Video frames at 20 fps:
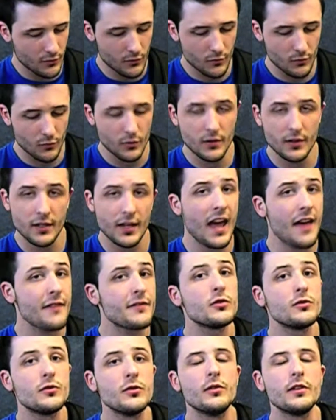we have
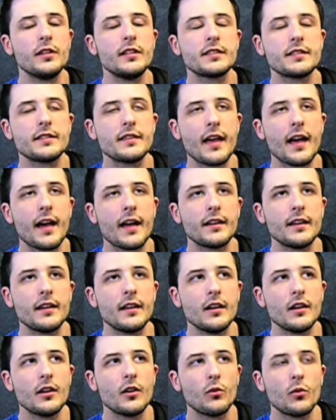to do is that
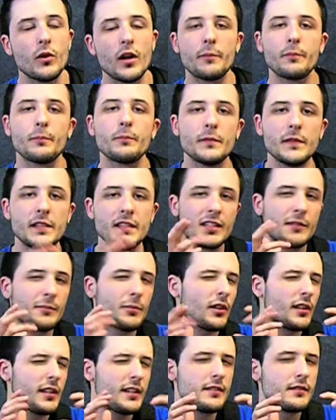we are
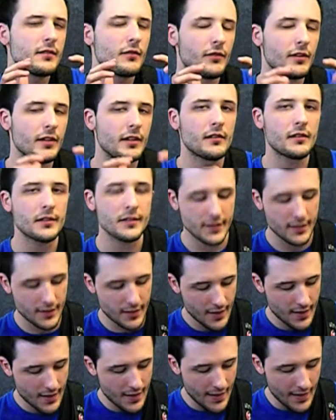interpolating the fingers
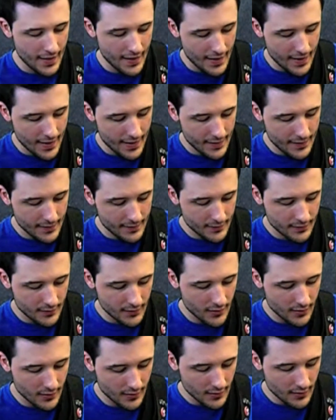and
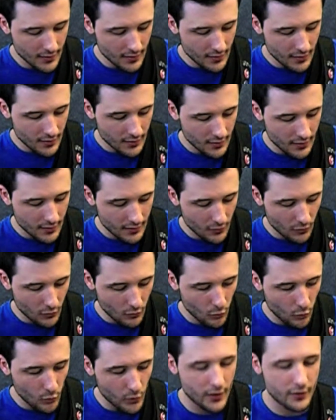
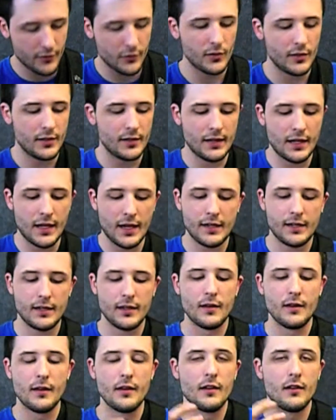we are doing like
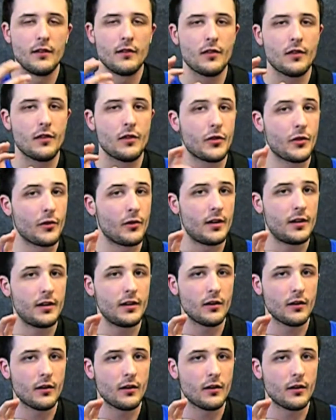third